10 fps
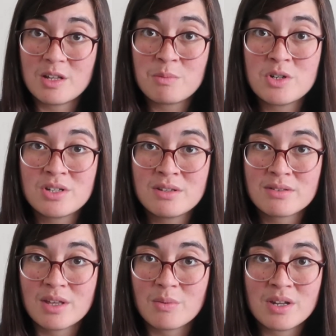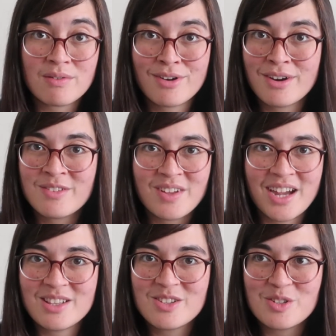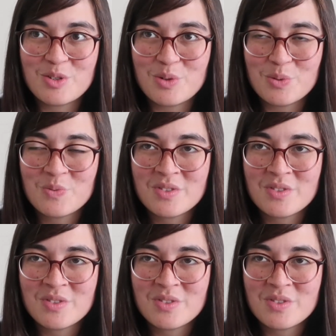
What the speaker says: images, like whenever I listen to